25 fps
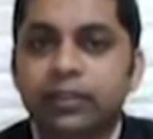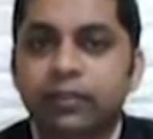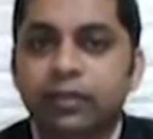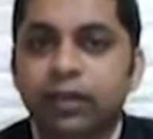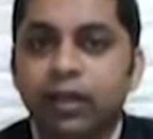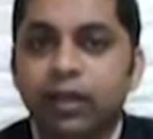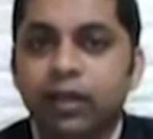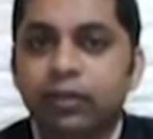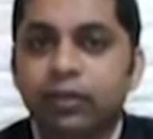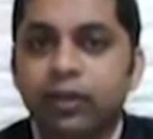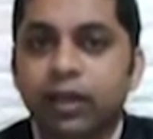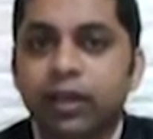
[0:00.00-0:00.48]

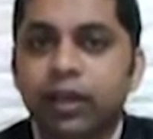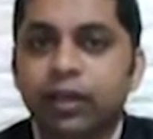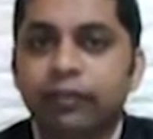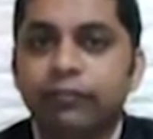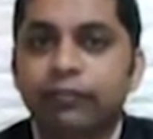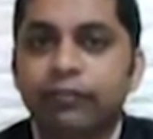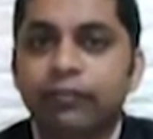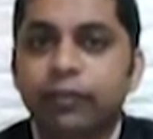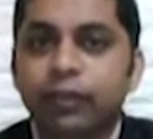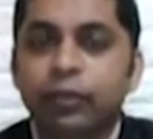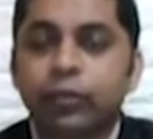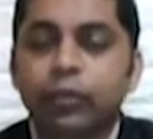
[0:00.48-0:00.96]
in
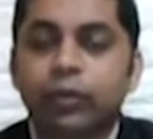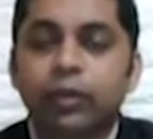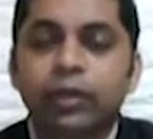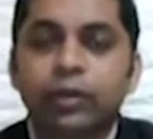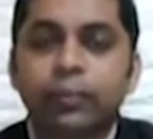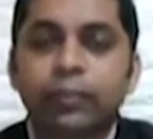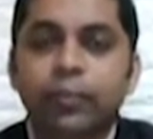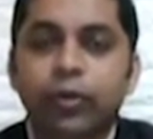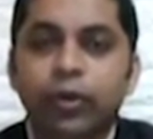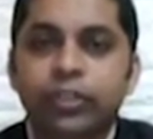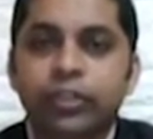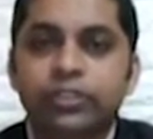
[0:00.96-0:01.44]
150 200
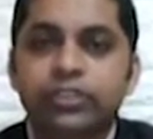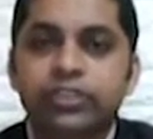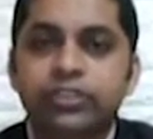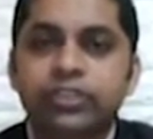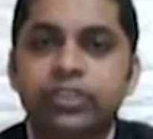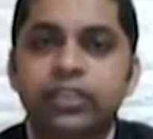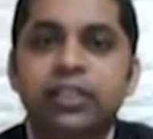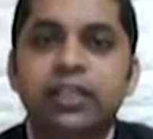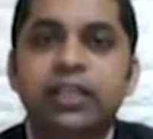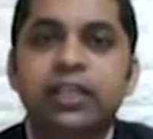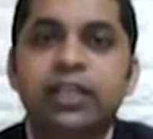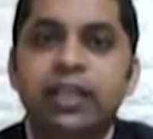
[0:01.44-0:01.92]
points,
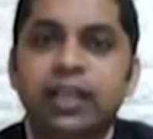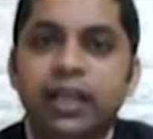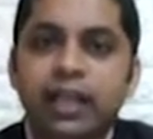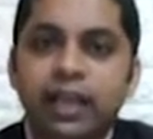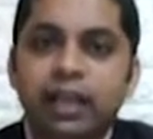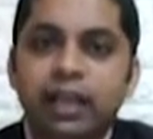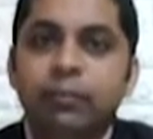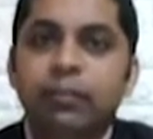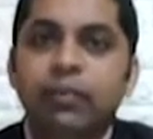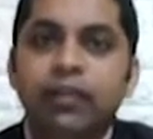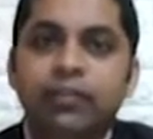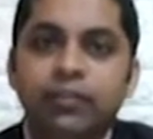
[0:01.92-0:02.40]

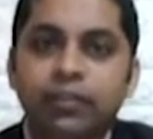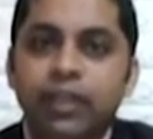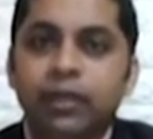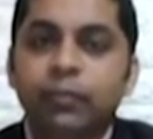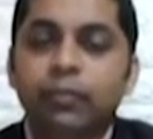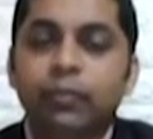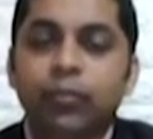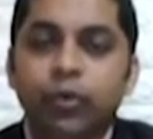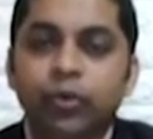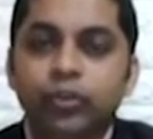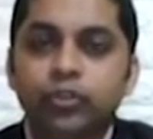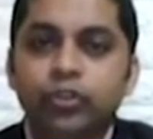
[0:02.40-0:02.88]
I believe that
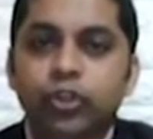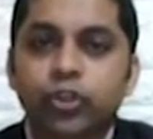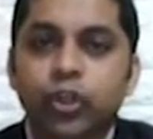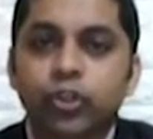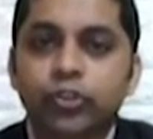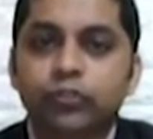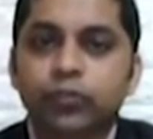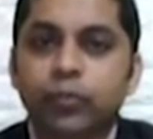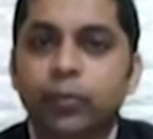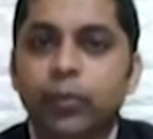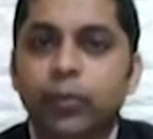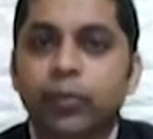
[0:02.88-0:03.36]
more
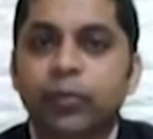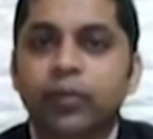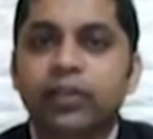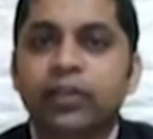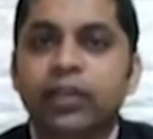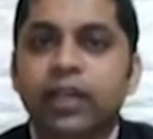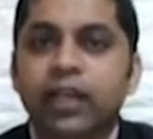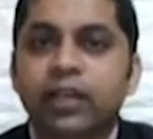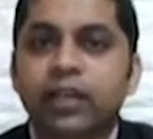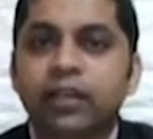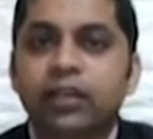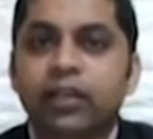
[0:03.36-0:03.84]
shorts would probably
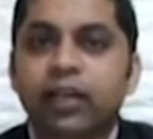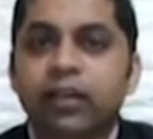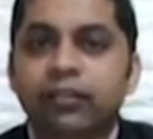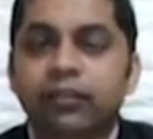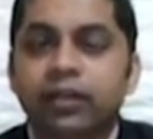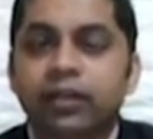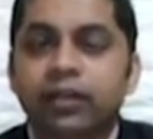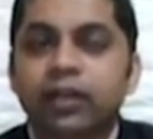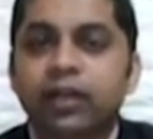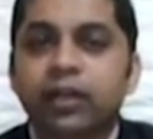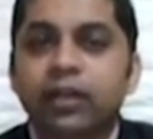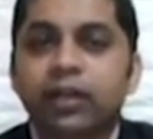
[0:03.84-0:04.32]
try and
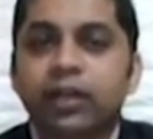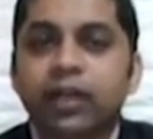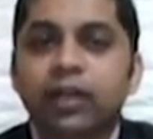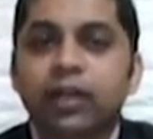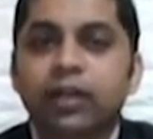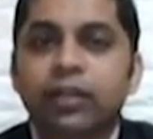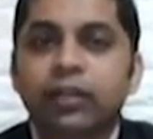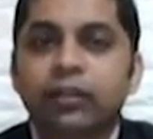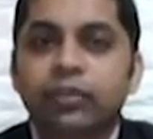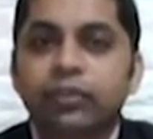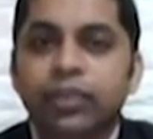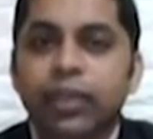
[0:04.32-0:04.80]
cover
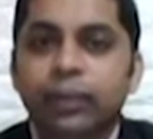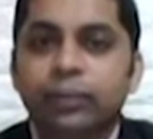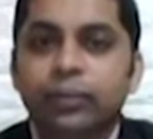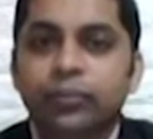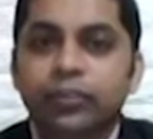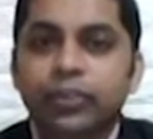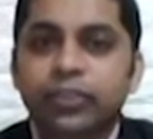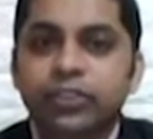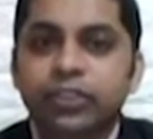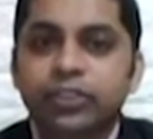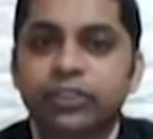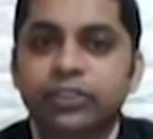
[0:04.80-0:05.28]
their
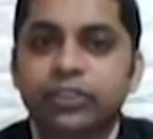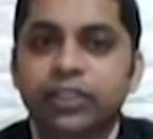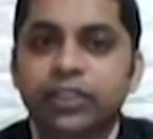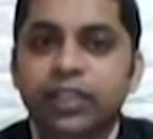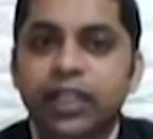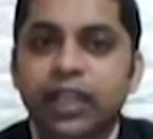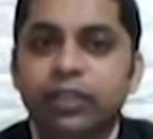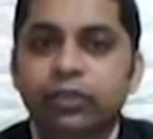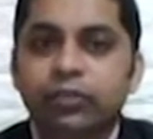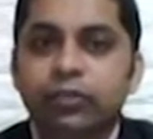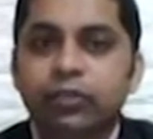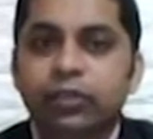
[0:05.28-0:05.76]
positions, and
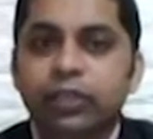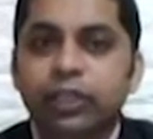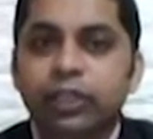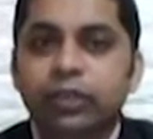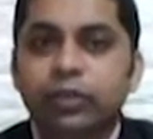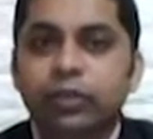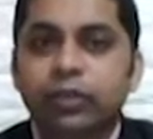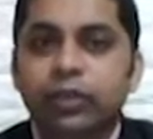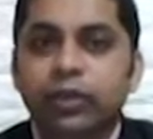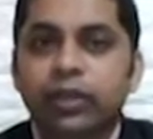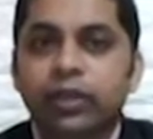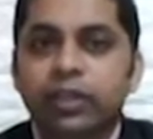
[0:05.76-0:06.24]
that could lead
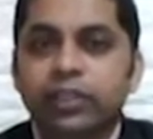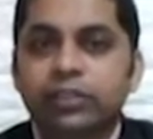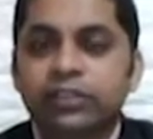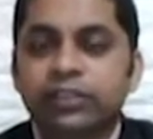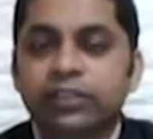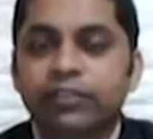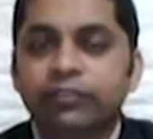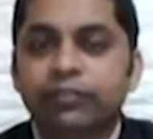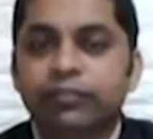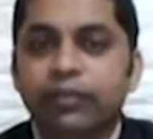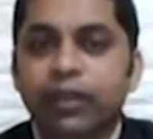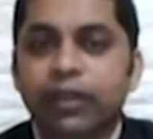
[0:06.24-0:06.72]
to
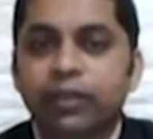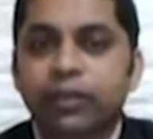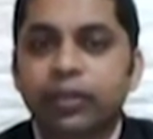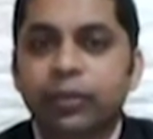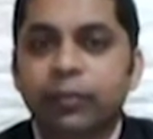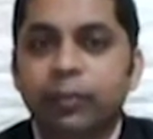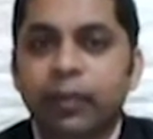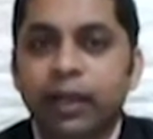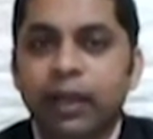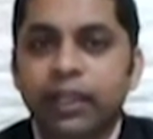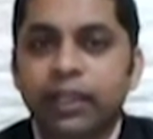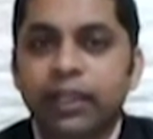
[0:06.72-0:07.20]
aggressive
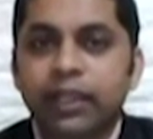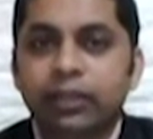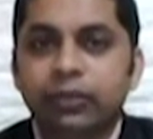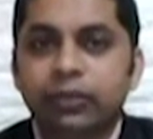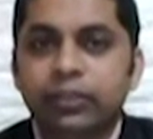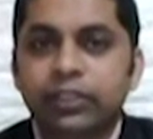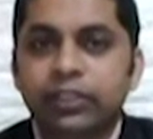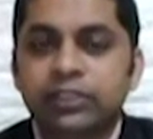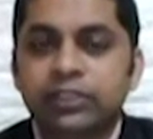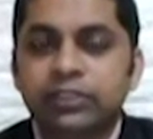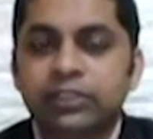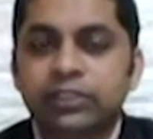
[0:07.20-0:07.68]
buying into
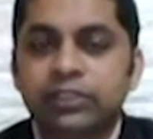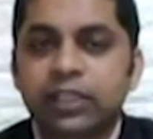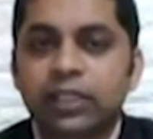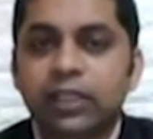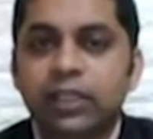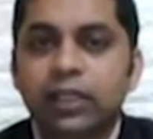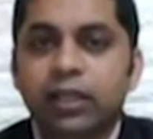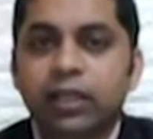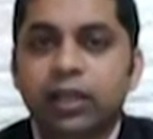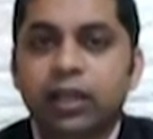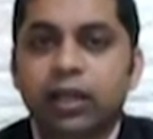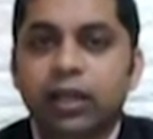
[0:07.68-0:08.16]
these
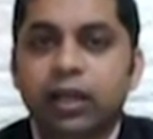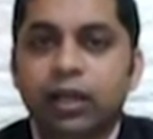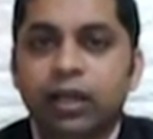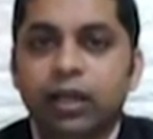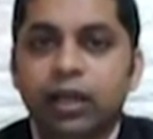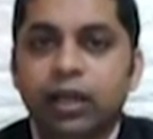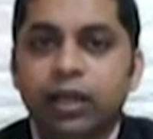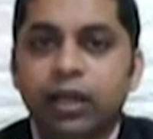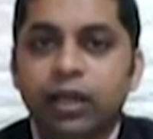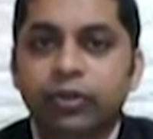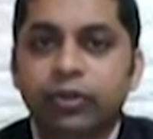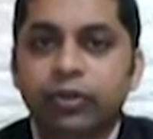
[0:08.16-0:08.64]

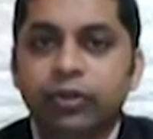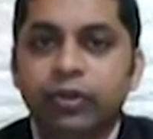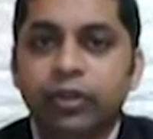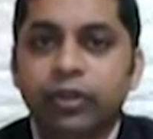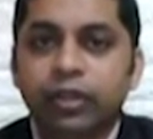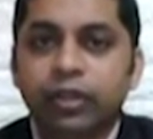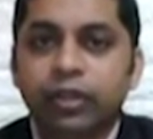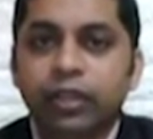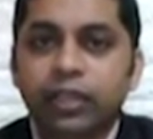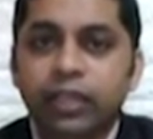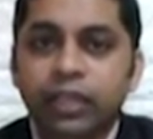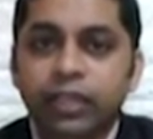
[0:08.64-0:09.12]

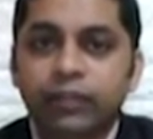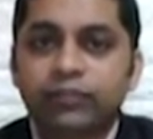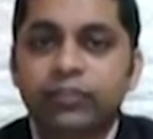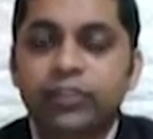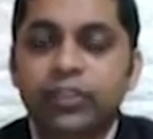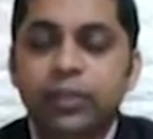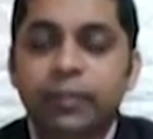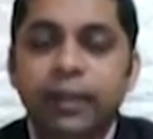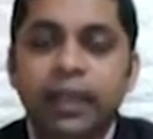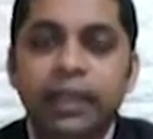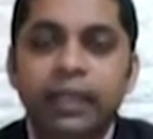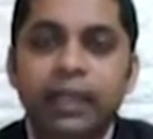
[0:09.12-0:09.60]

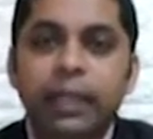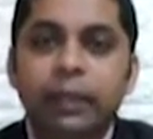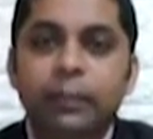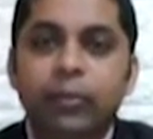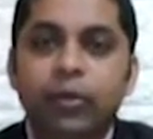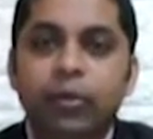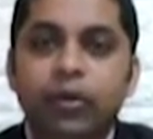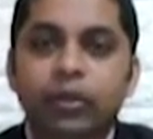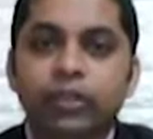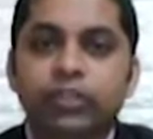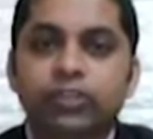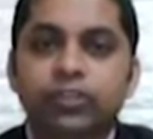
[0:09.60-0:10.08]
individual banking
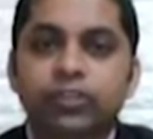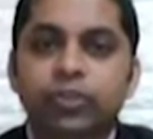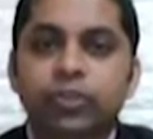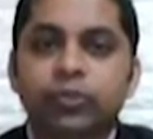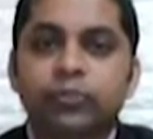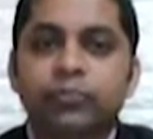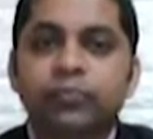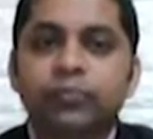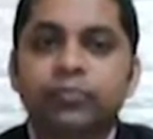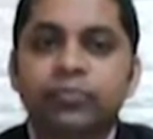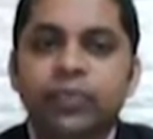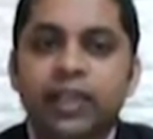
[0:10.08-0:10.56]
pockets.
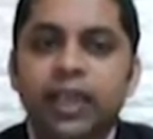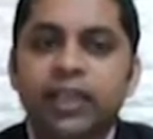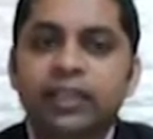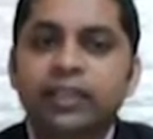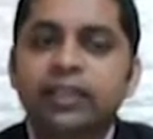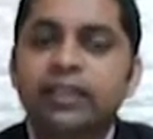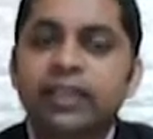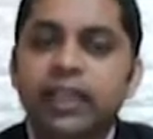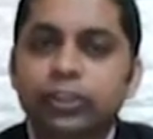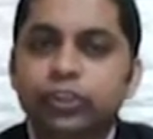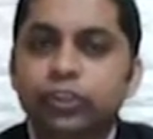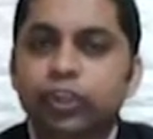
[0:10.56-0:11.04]
So I
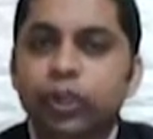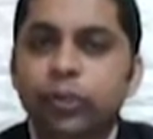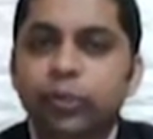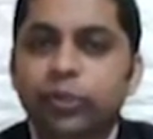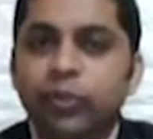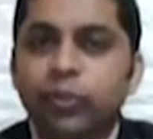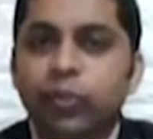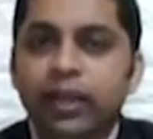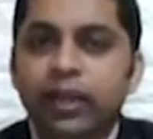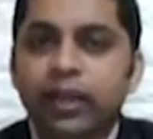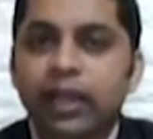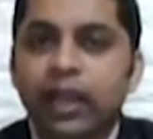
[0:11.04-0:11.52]
think that's going to be
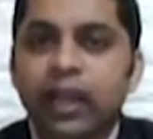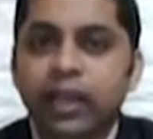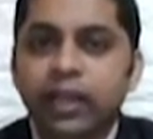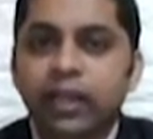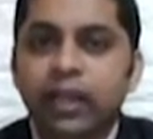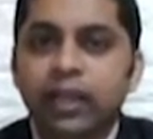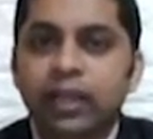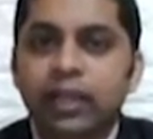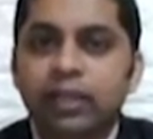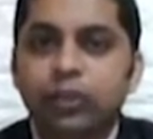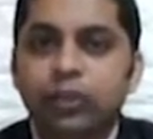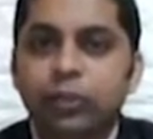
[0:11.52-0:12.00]
one
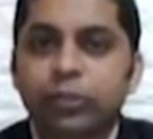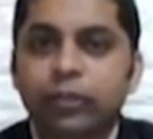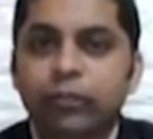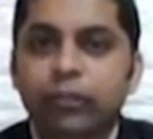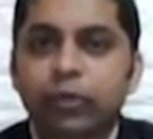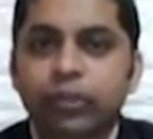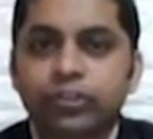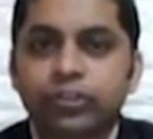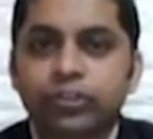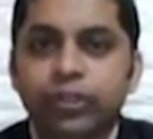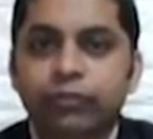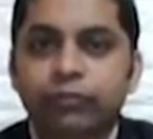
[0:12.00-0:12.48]
highlight to be
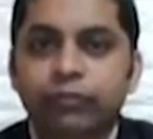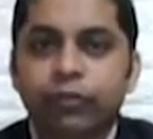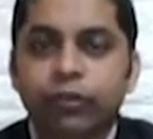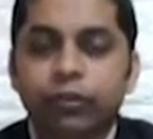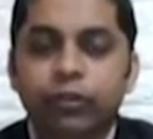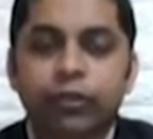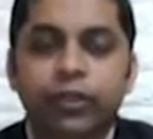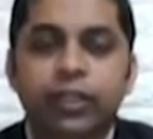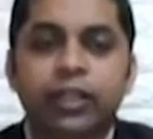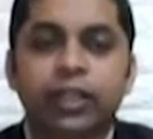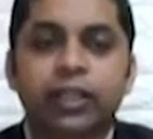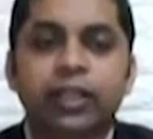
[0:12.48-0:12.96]
watched out for
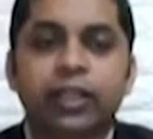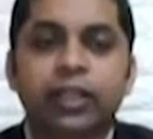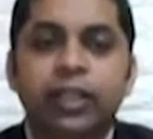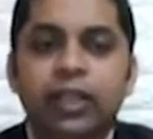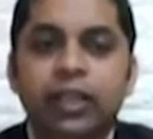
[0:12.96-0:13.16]
today.